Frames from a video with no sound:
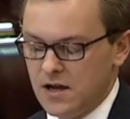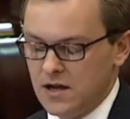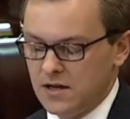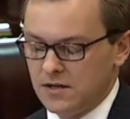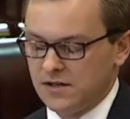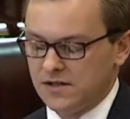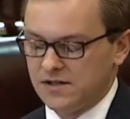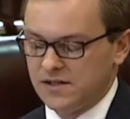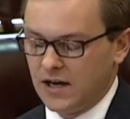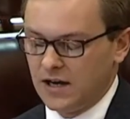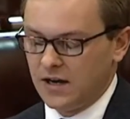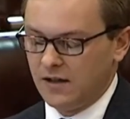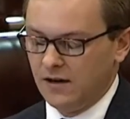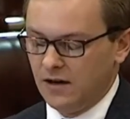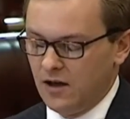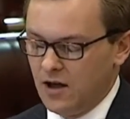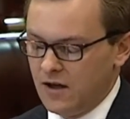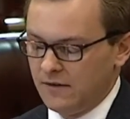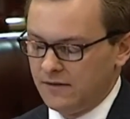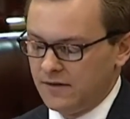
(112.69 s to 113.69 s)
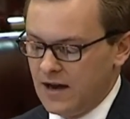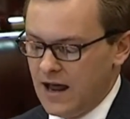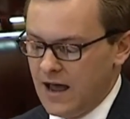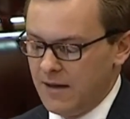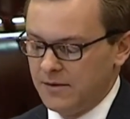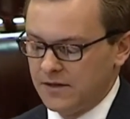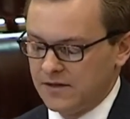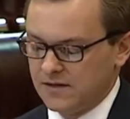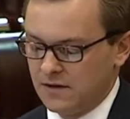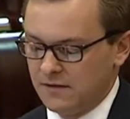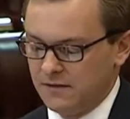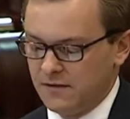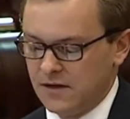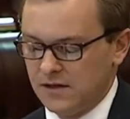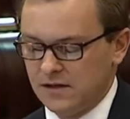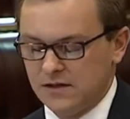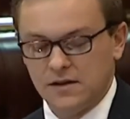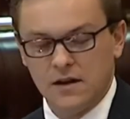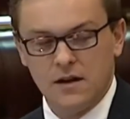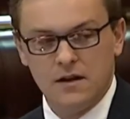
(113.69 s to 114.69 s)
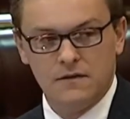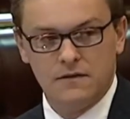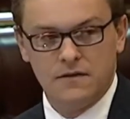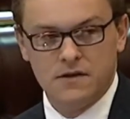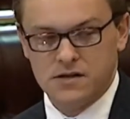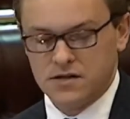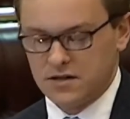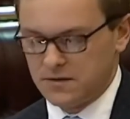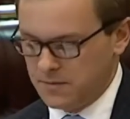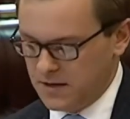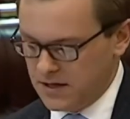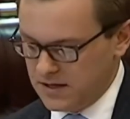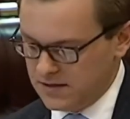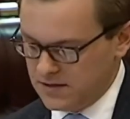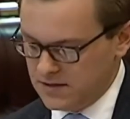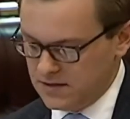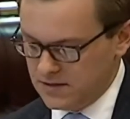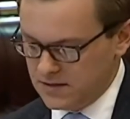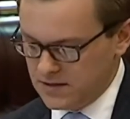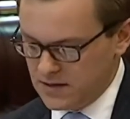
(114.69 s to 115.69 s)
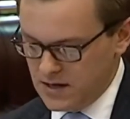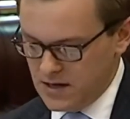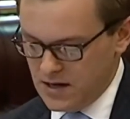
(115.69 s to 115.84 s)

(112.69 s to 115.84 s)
to study the lives and habits of these fish species.